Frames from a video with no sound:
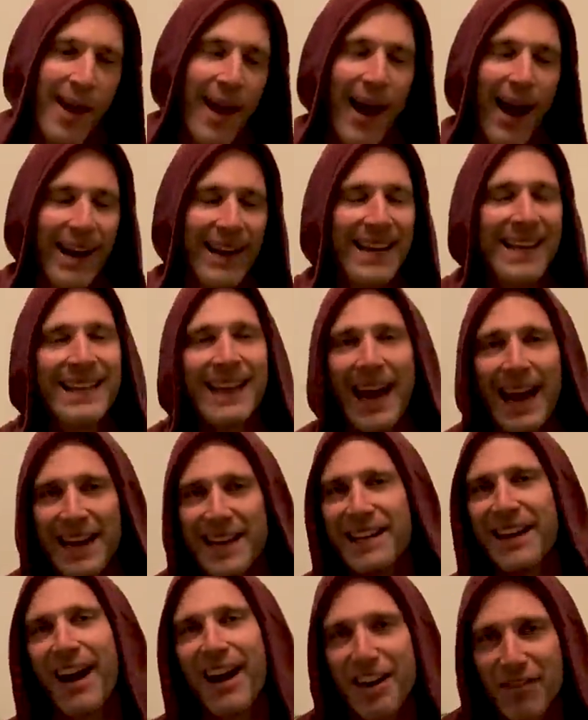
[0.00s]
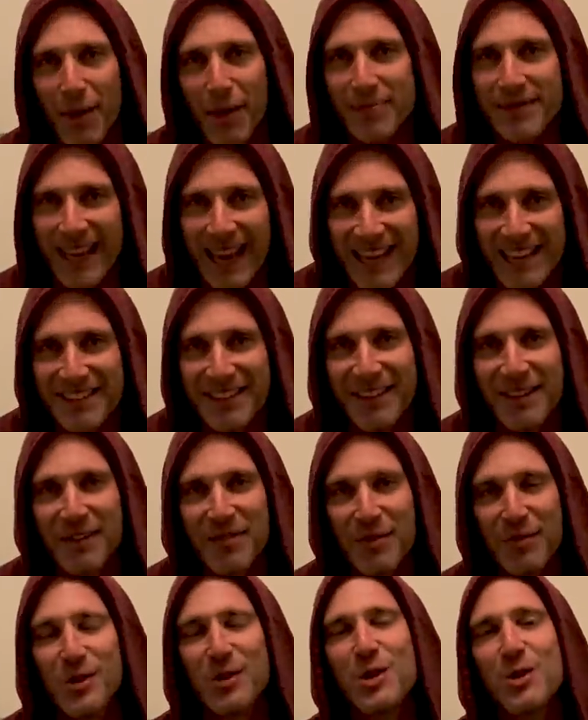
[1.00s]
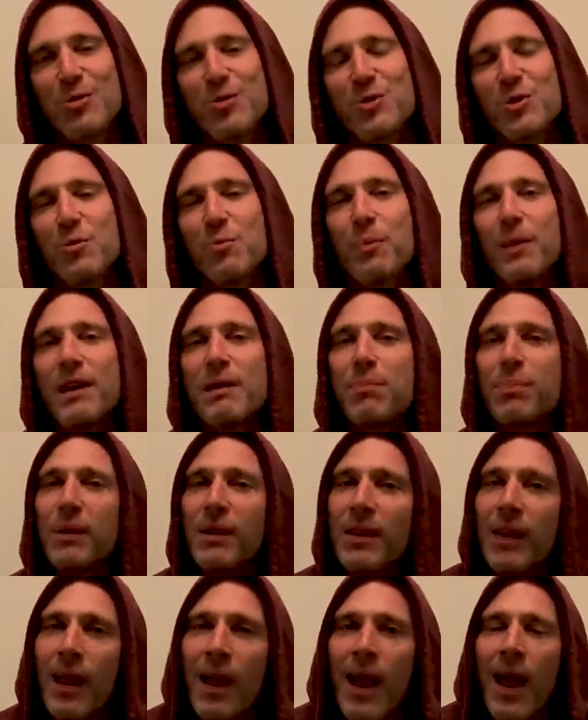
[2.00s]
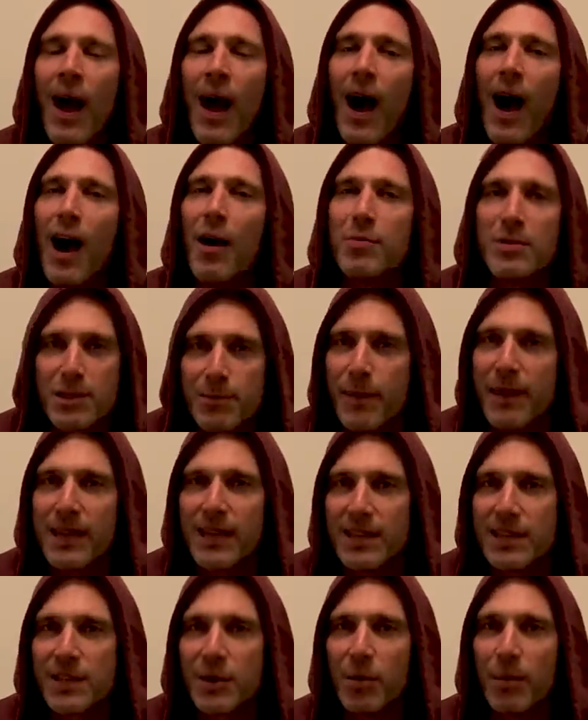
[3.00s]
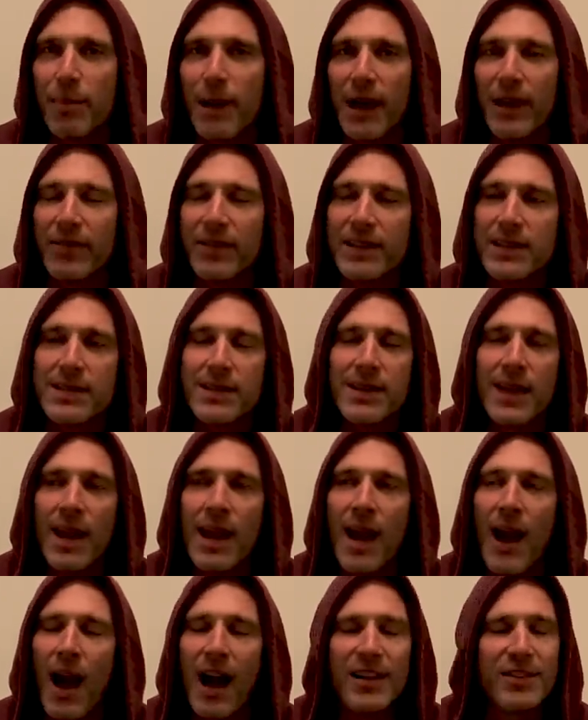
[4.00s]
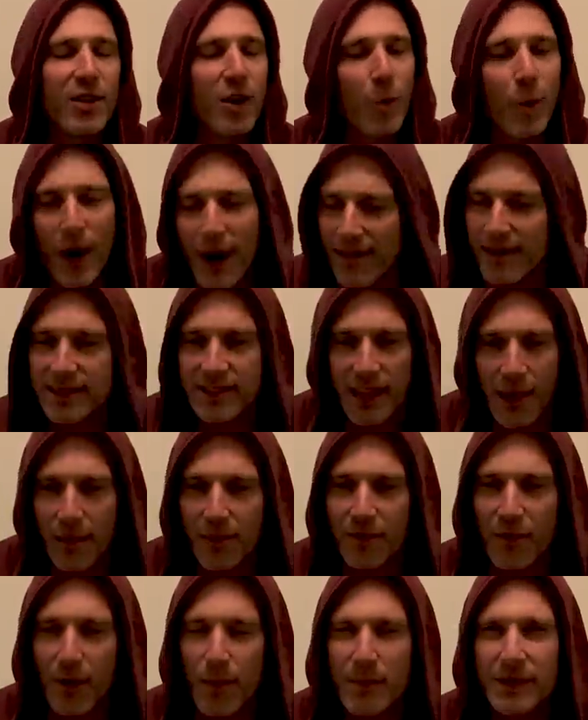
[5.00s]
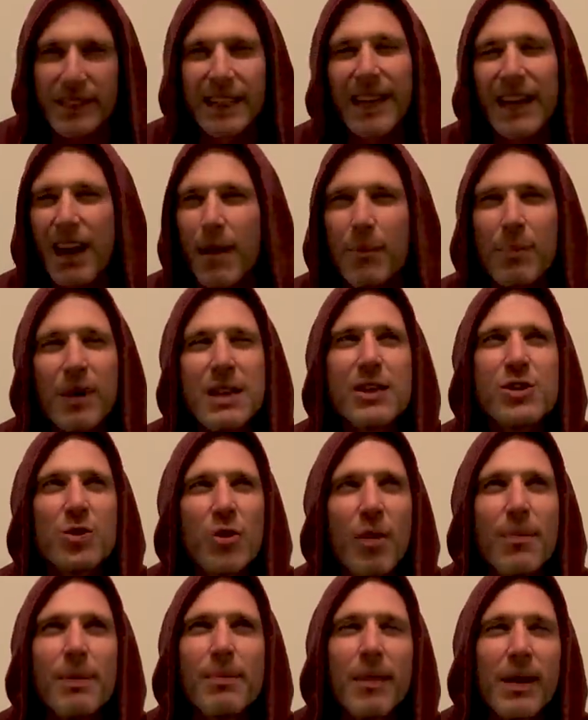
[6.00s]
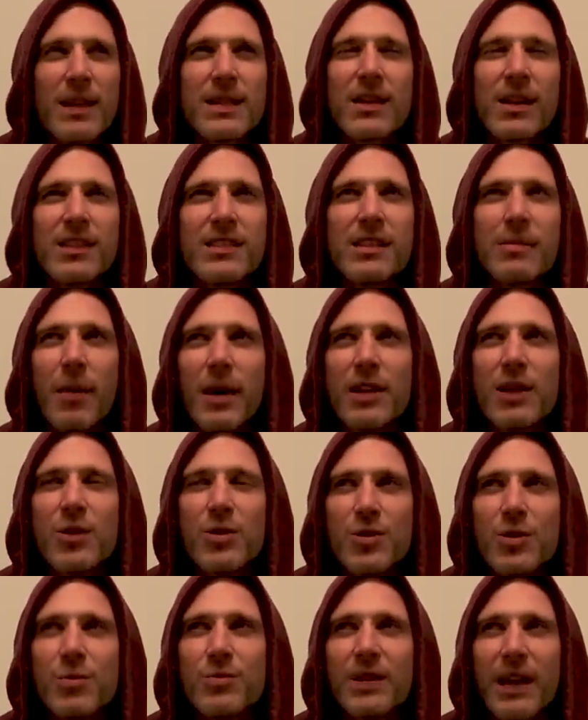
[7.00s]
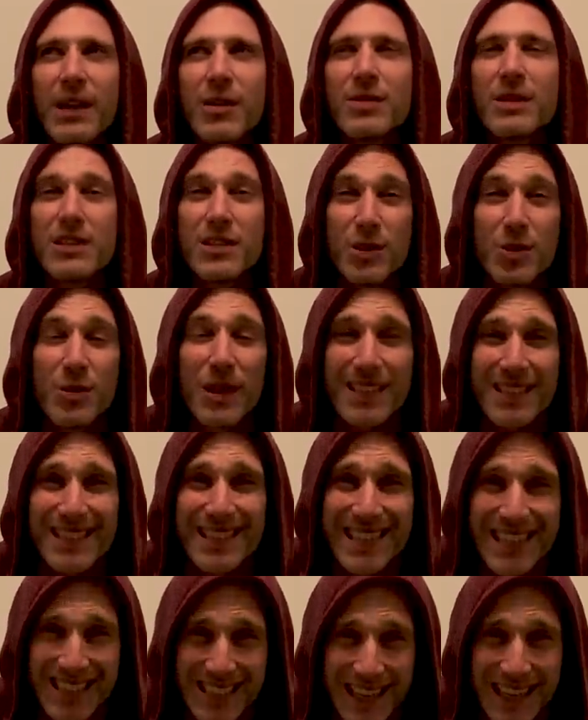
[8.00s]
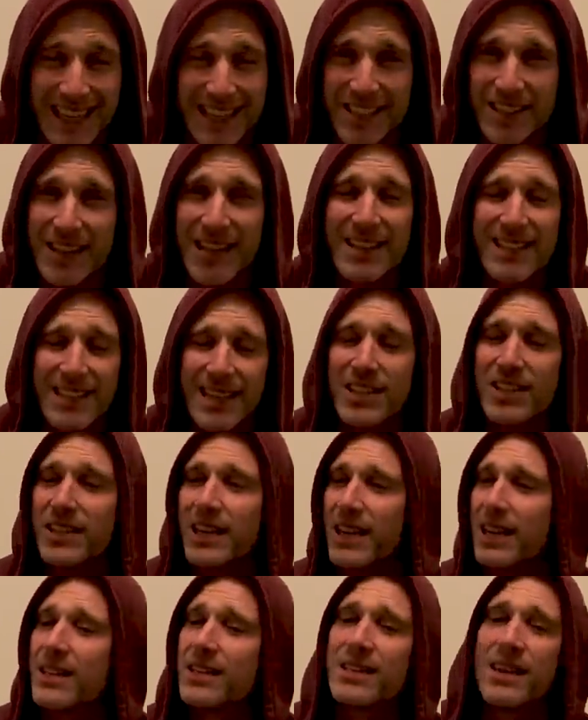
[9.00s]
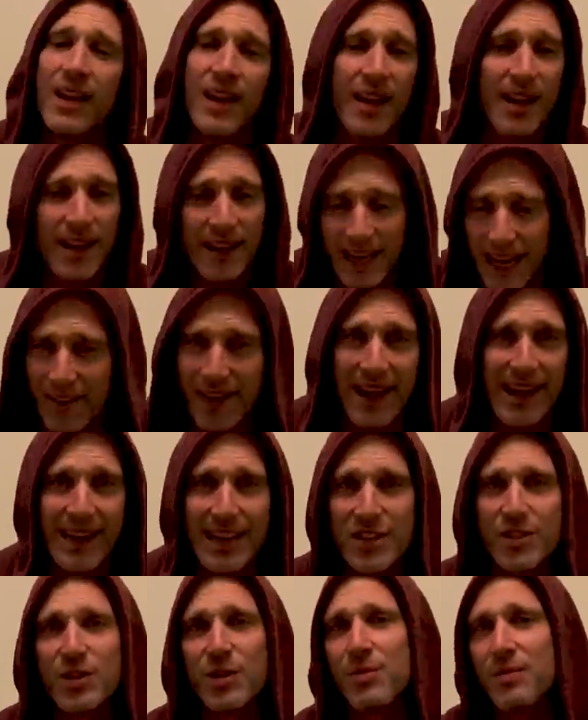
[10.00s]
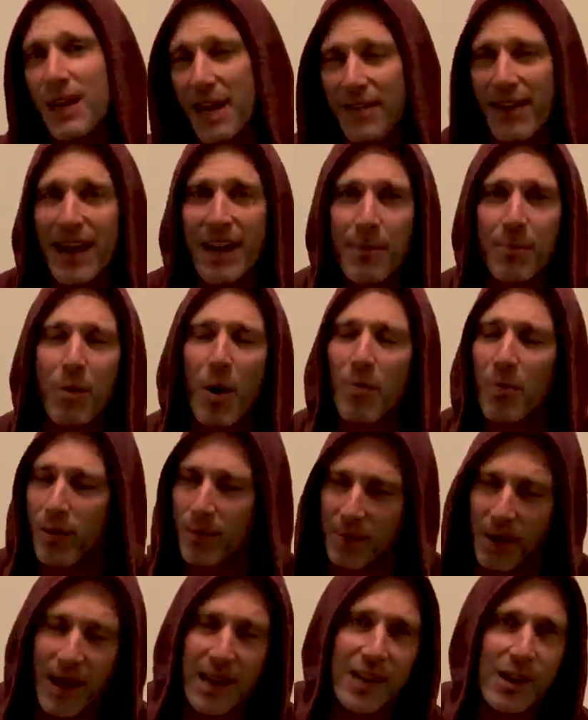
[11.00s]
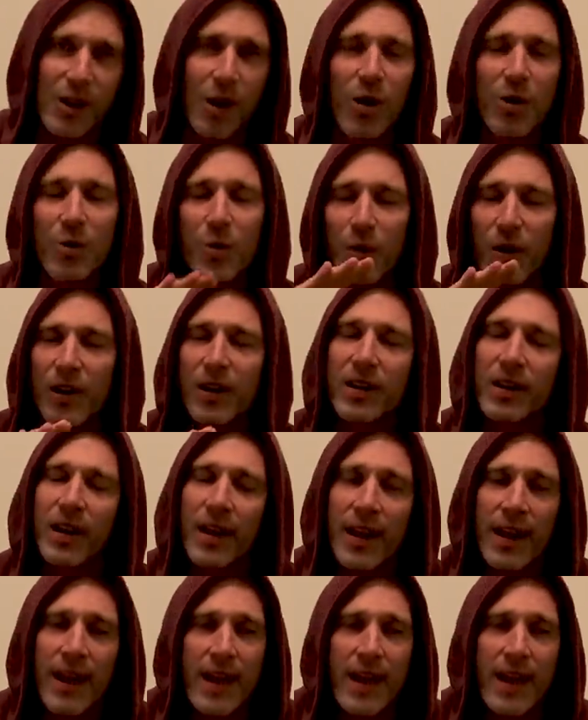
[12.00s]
I didn't get any kind of update from the YouTube people I was speaking to about this. I don't know where it's come from, because again, I'm pretty sure I've been monetizing my YouTube channel since two thousand sixteen. So that's six years. Never had an issue, never had a problem, like clockwork.